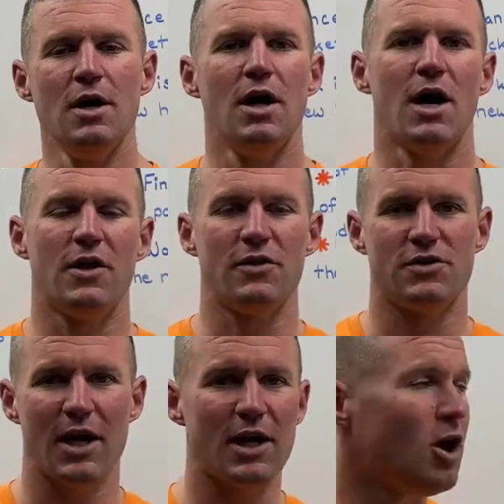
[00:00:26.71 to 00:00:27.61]
And then the
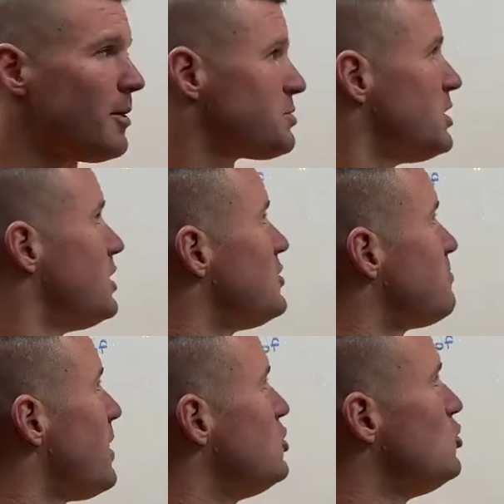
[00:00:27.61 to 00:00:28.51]
second option is
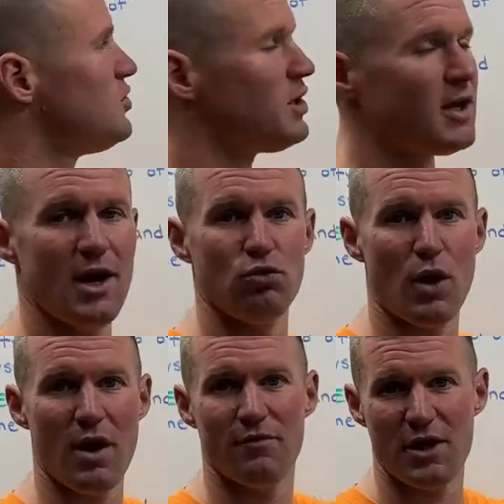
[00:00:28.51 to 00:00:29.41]
by using a
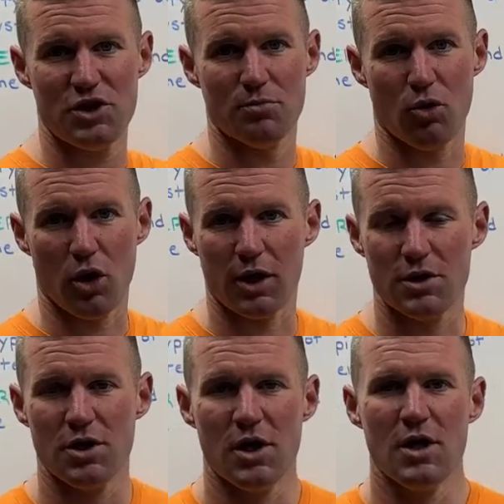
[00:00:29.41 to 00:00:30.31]
renovation mortgage